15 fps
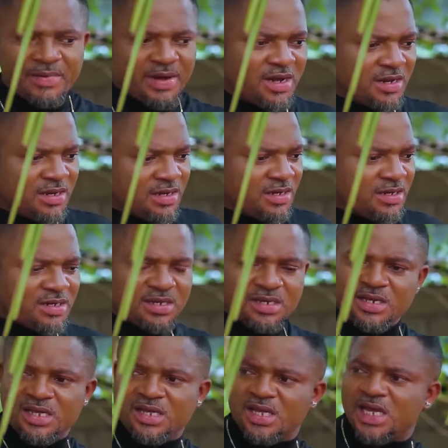Mama,
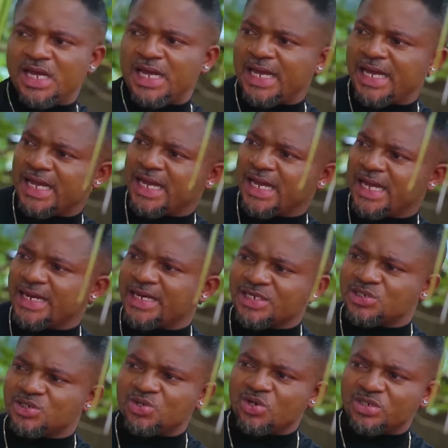it
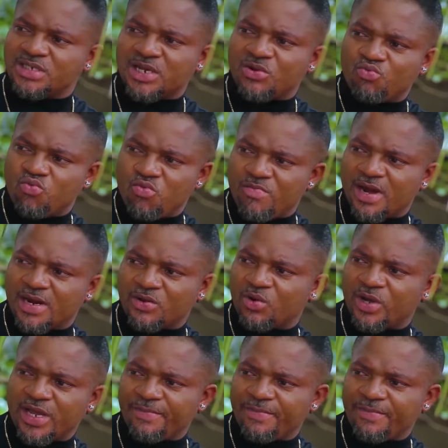is not a woman